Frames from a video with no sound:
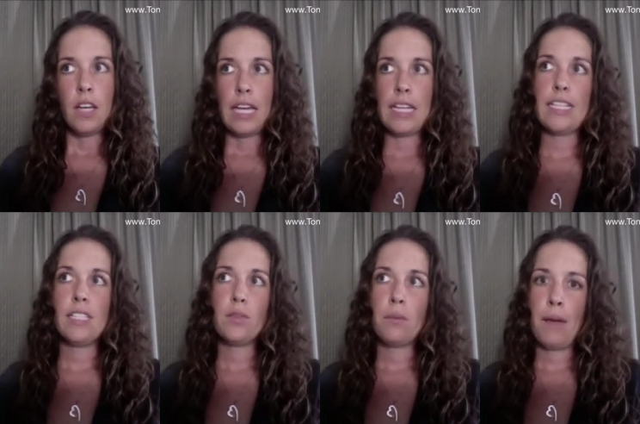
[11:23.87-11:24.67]
at
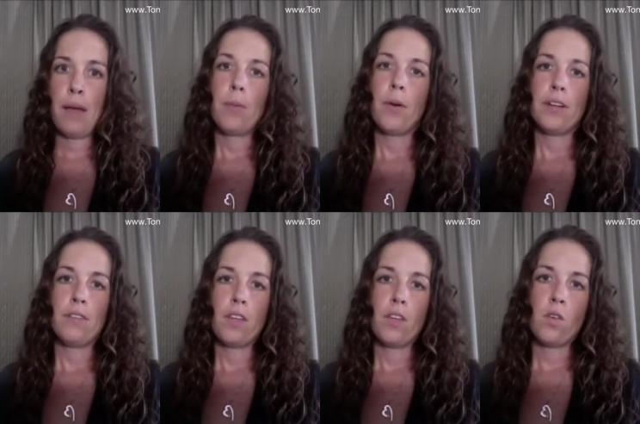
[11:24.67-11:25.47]
least from my point
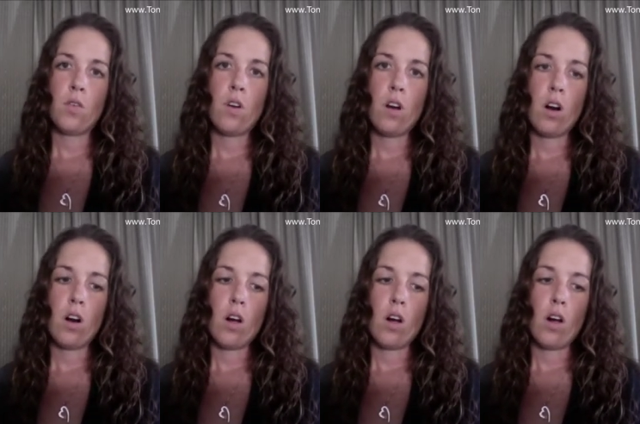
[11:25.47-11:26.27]
of view,
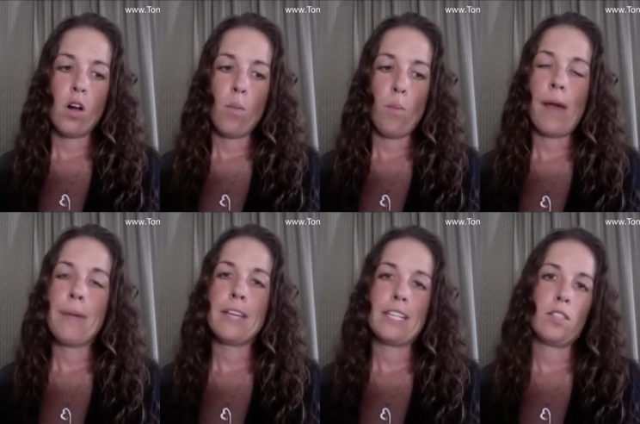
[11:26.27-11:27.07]

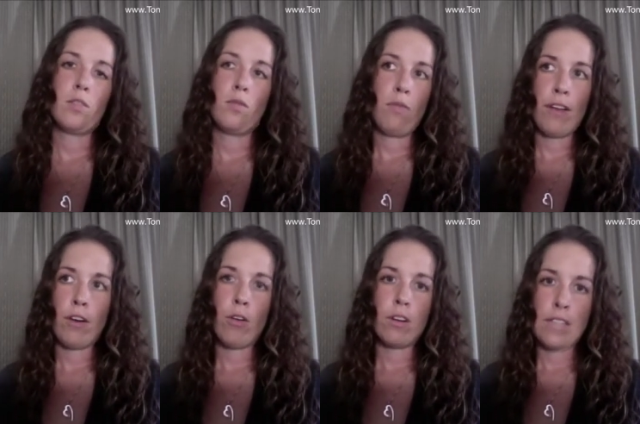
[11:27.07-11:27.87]
my biggest
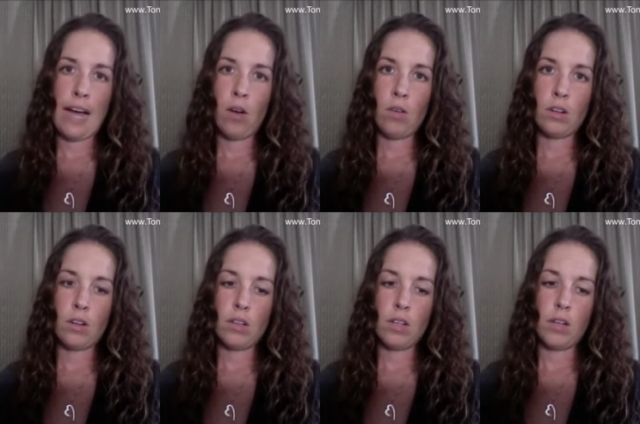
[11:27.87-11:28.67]
fear or doubt
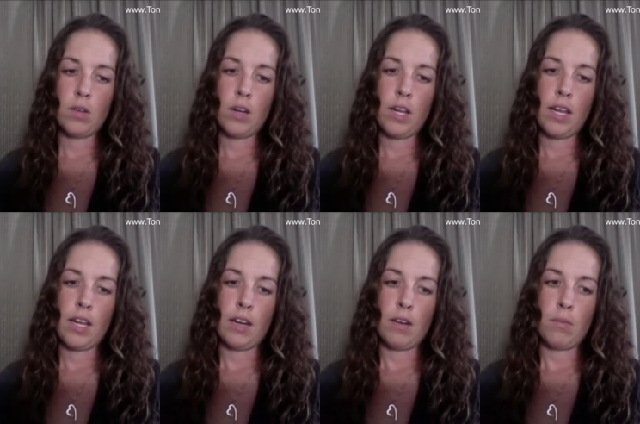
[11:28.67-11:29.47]

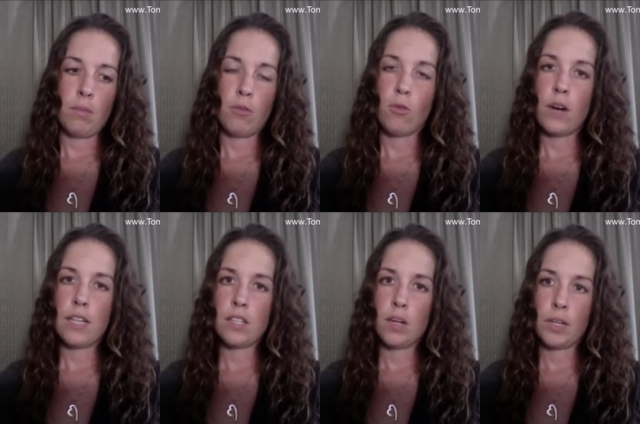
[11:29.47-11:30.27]
before I
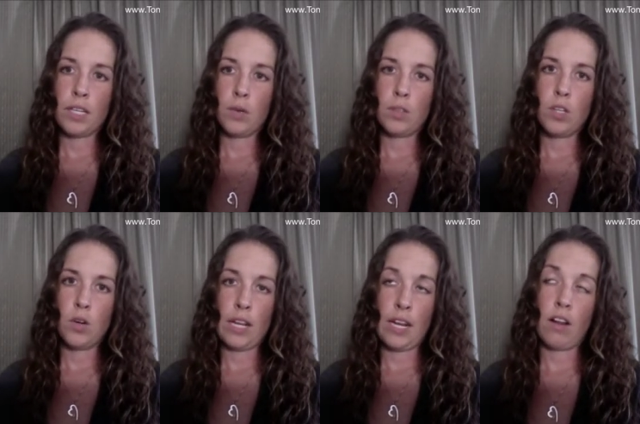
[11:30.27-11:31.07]
started working with
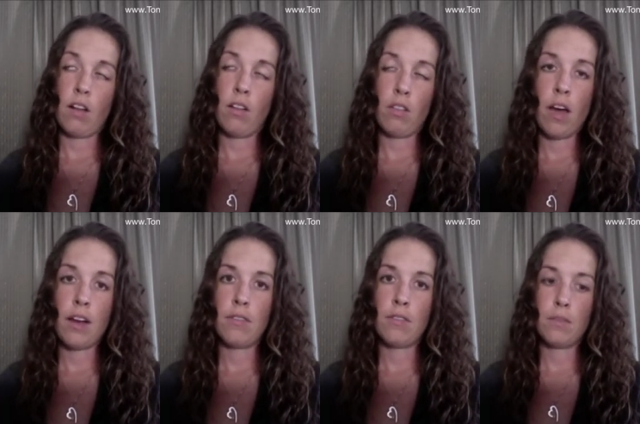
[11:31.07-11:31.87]
Tony, and a lot
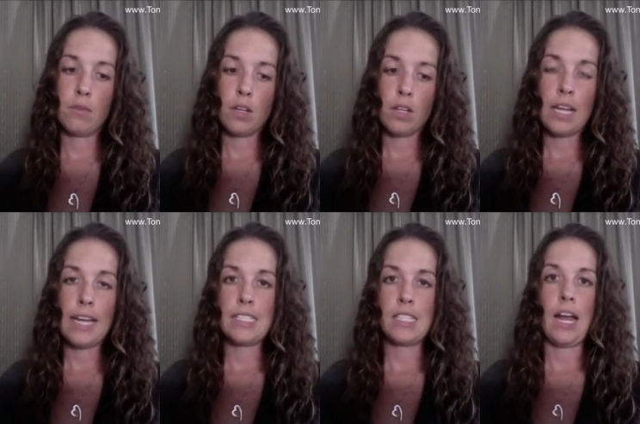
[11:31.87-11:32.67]
of
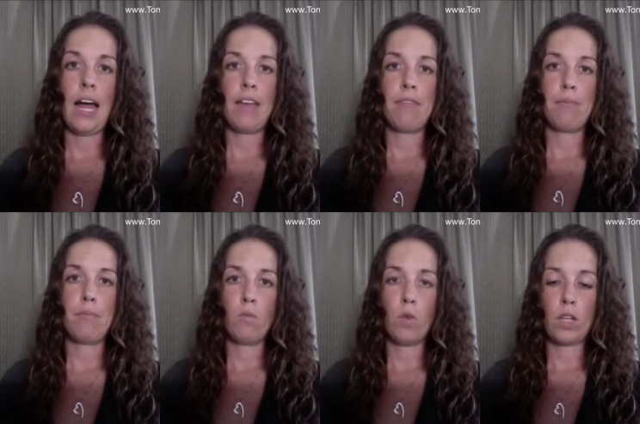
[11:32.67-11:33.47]
clients that I've
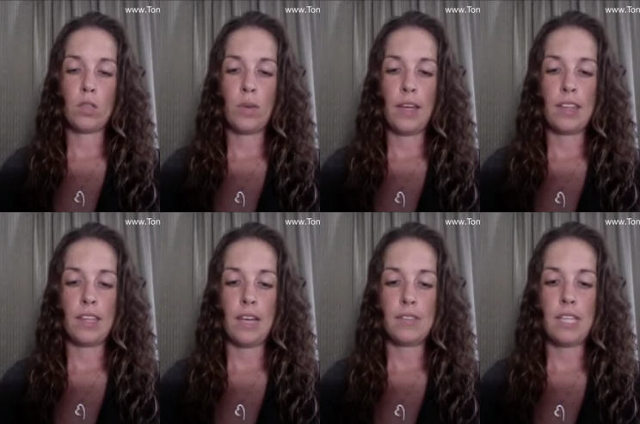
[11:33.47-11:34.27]
worked with
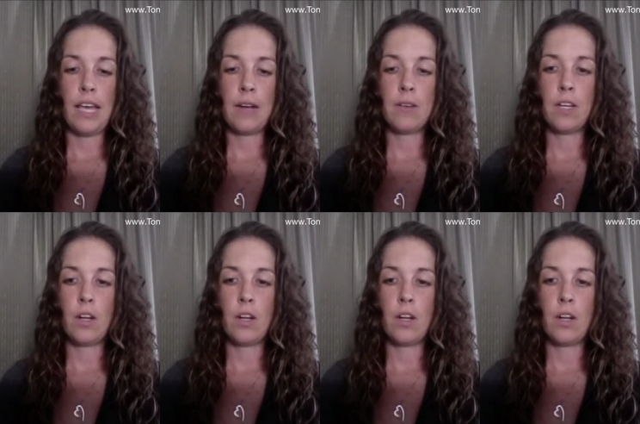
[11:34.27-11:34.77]
have said,